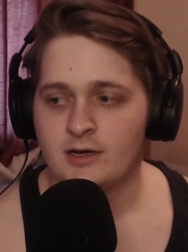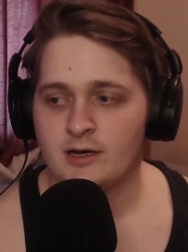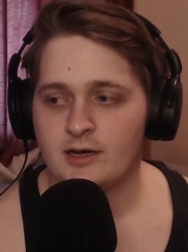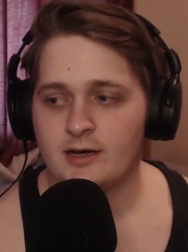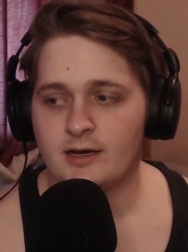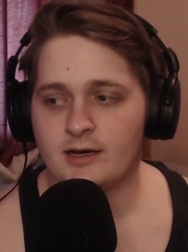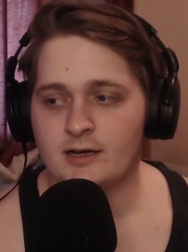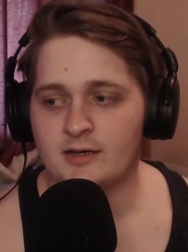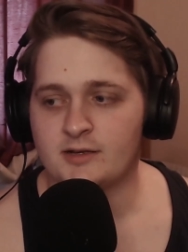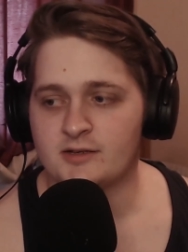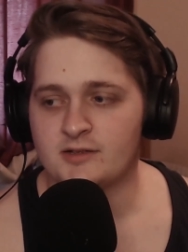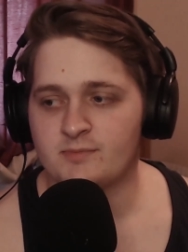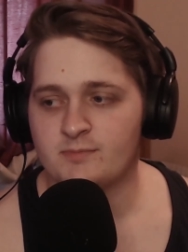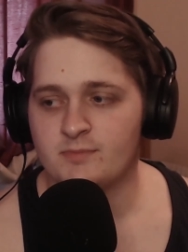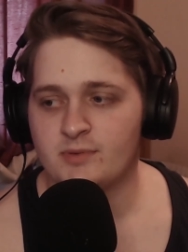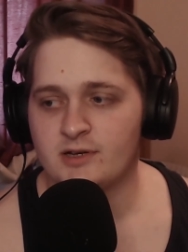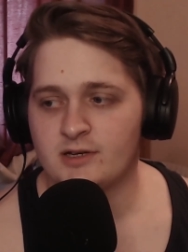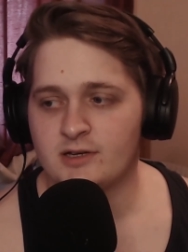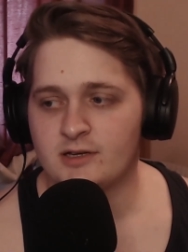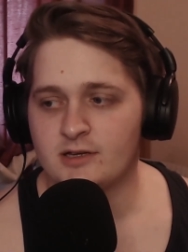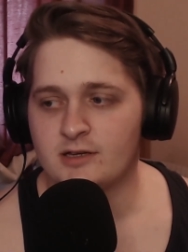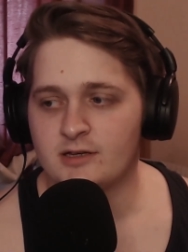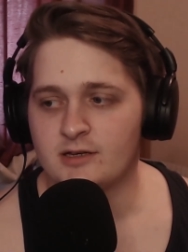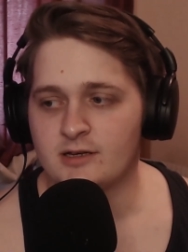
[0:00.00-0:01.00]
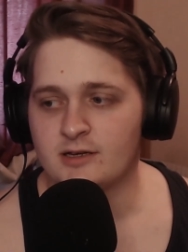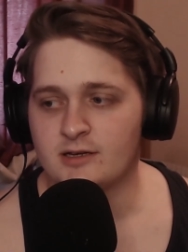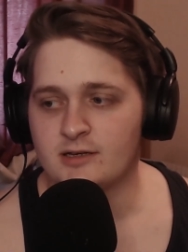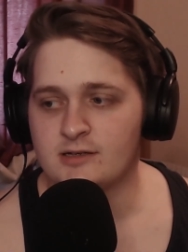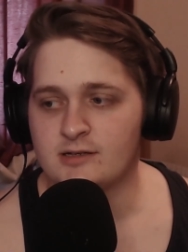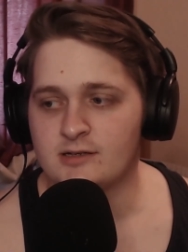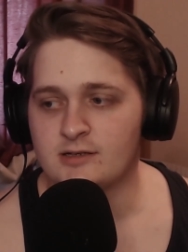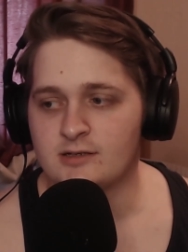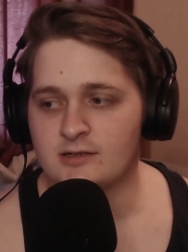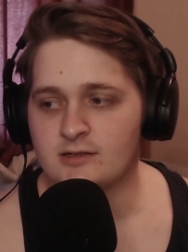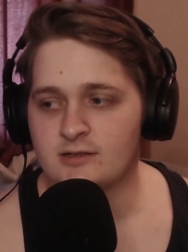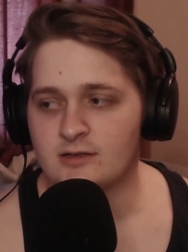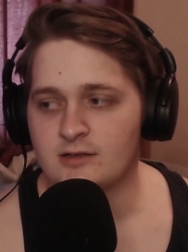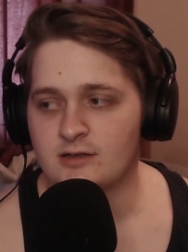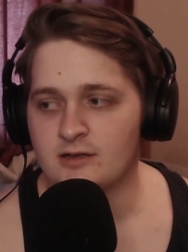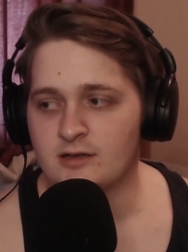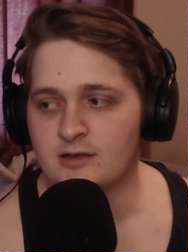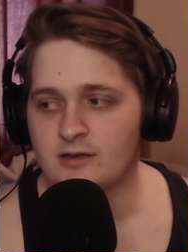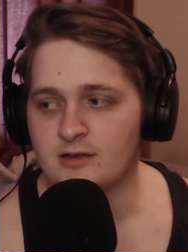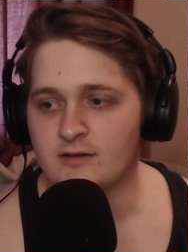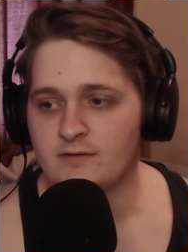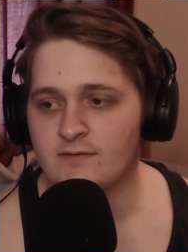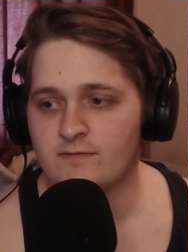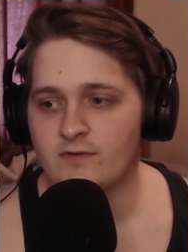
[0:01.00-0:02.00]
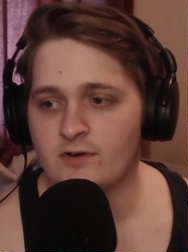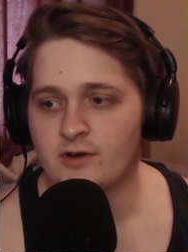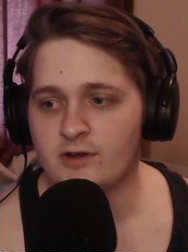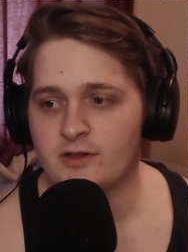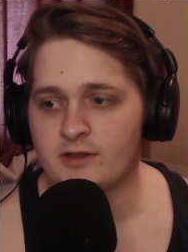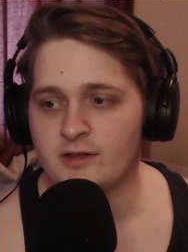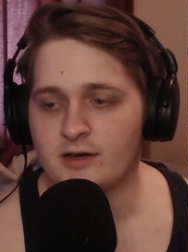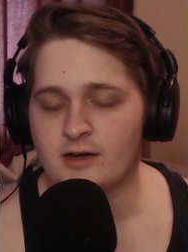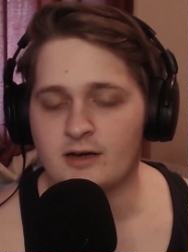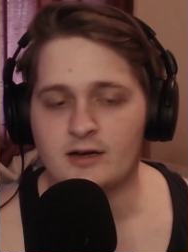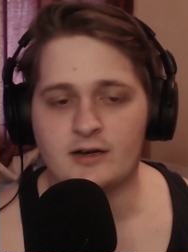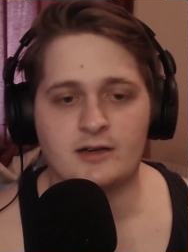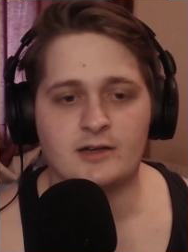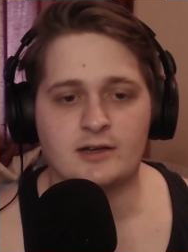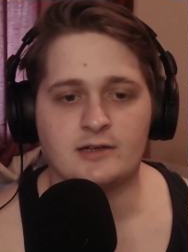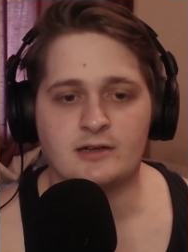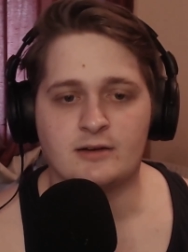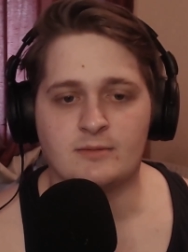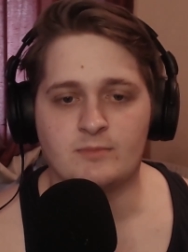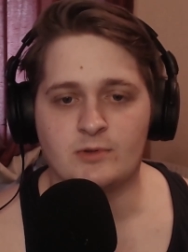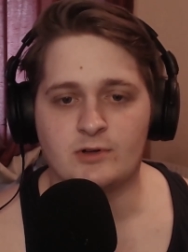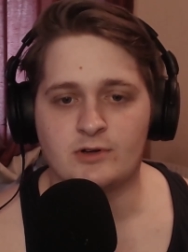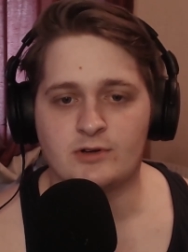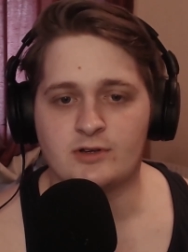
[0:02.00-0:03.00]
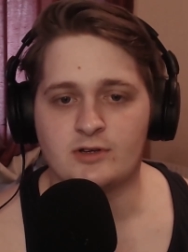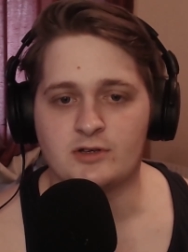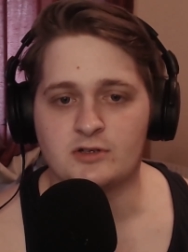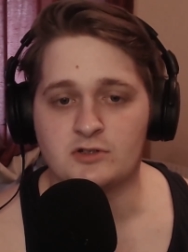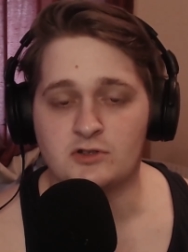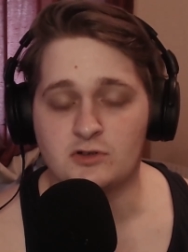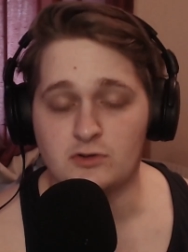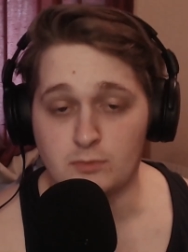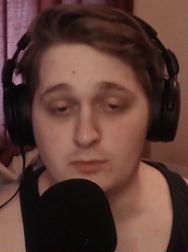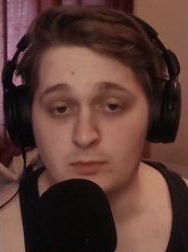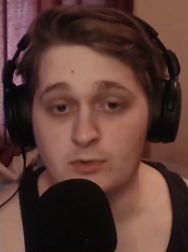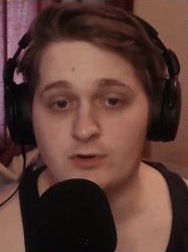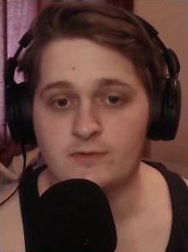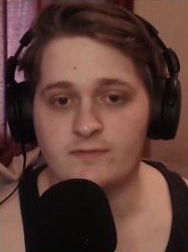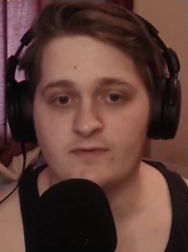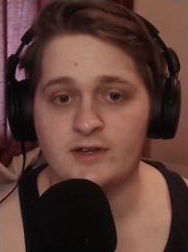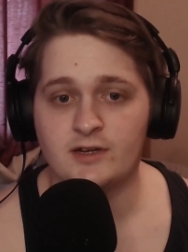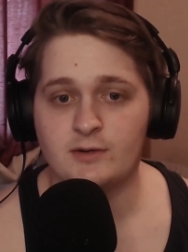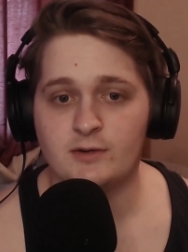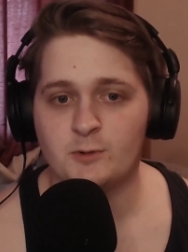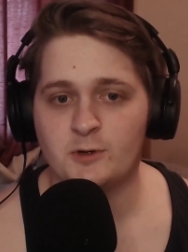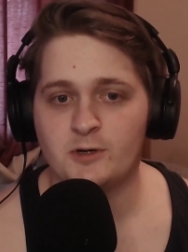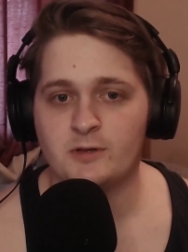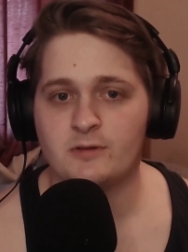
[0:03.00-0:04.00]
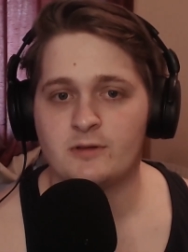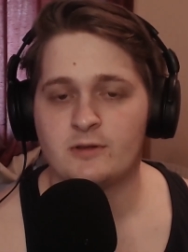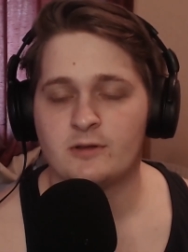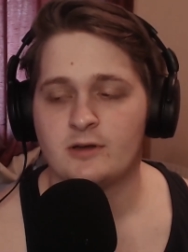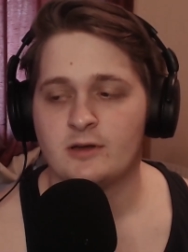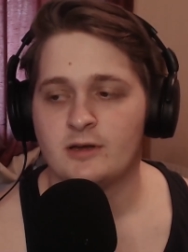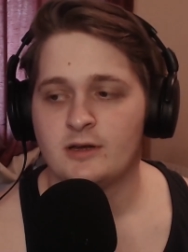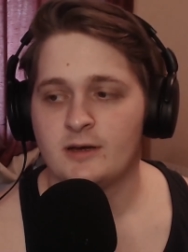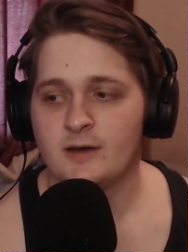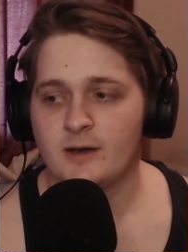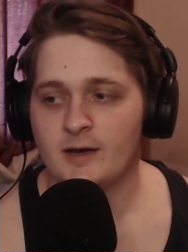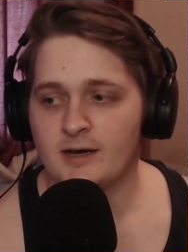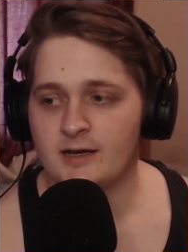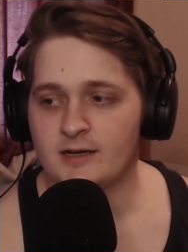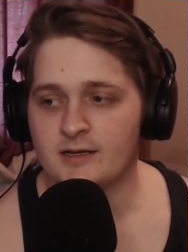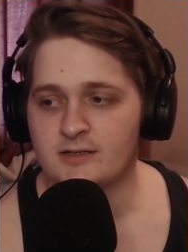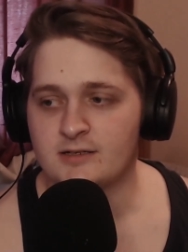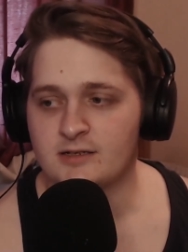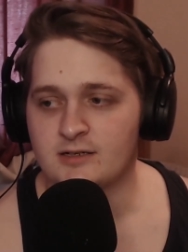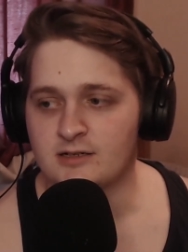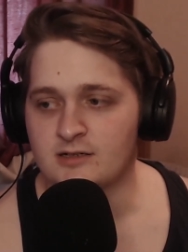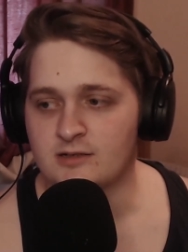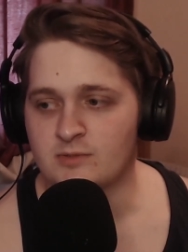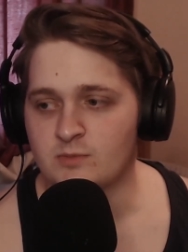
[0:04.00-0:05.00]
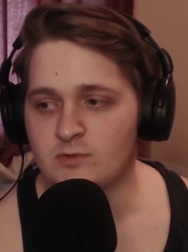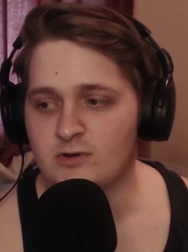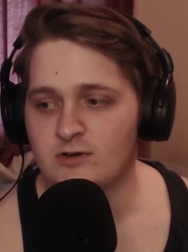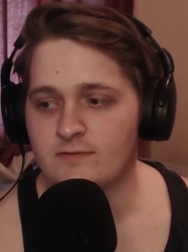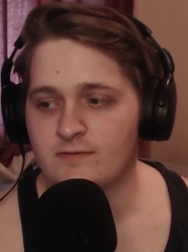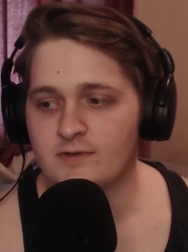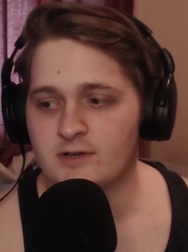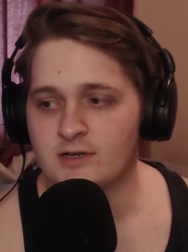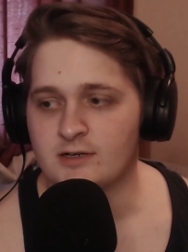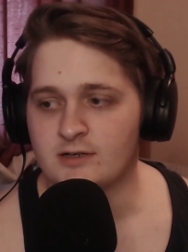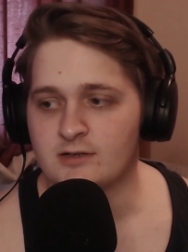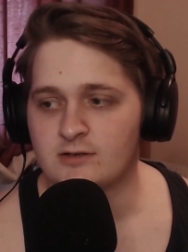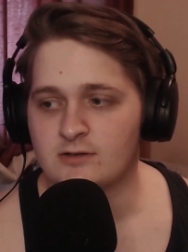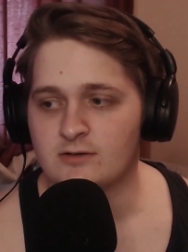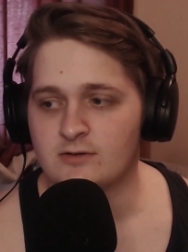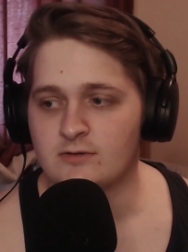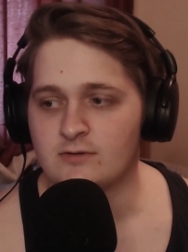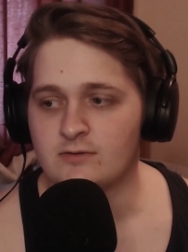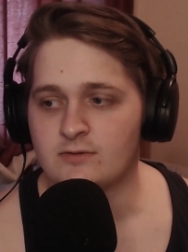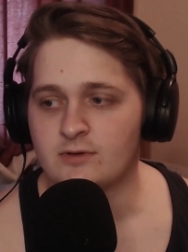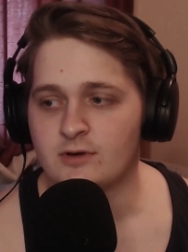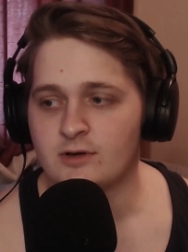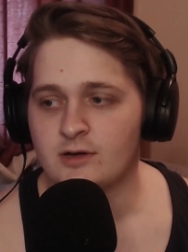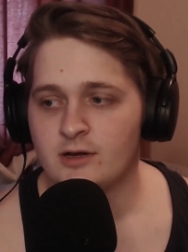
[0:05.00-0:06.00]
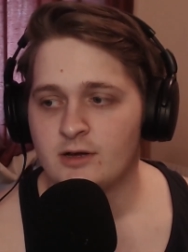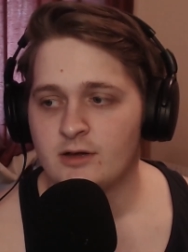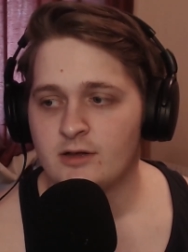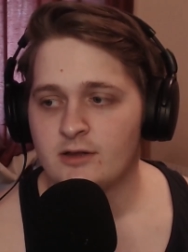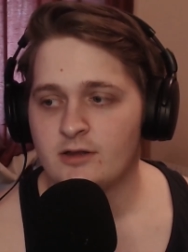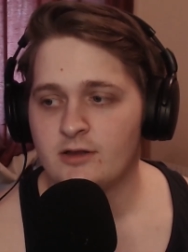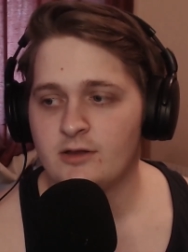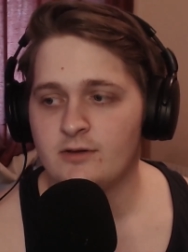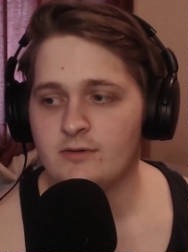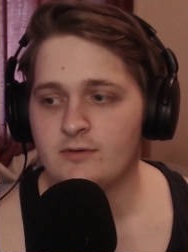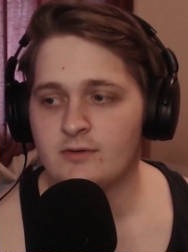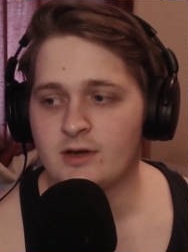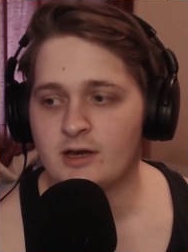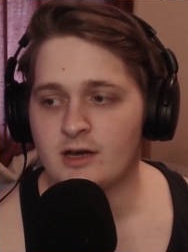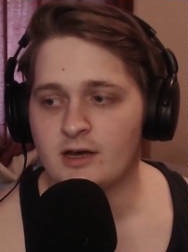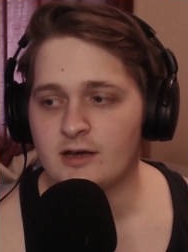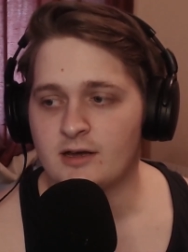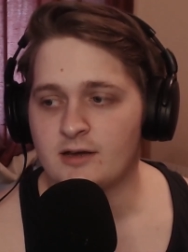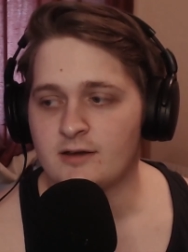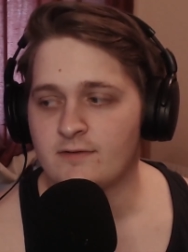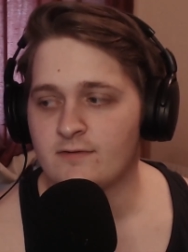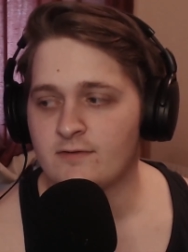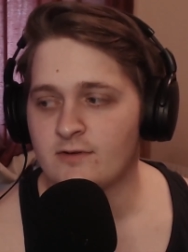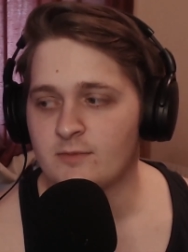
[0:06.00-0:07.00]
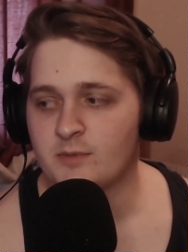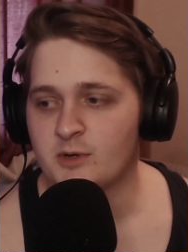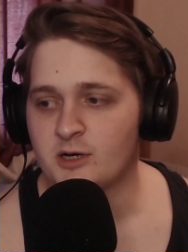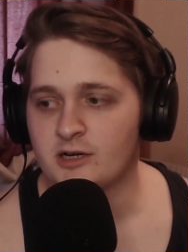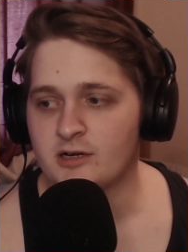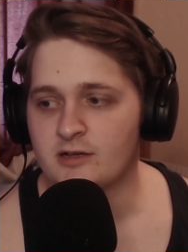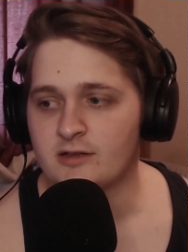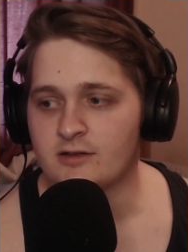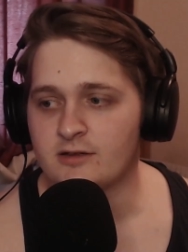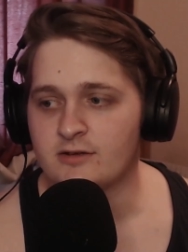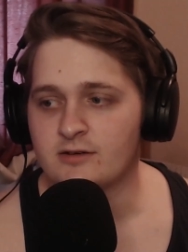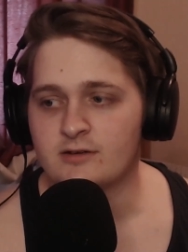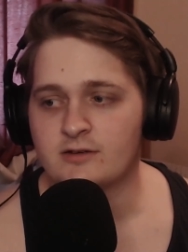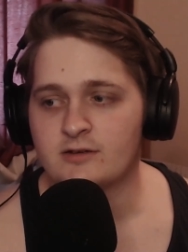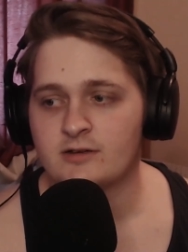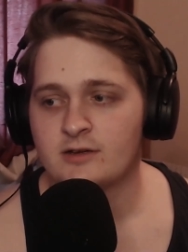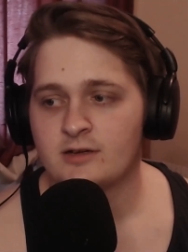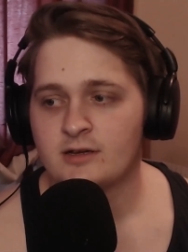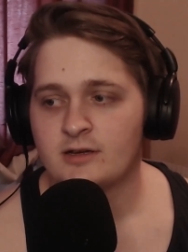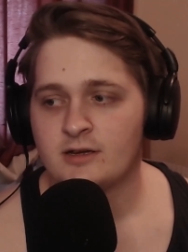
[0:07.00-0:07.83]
as Piggy is the friend that I am looking to move in with, as he is moving to the UK from Ireland,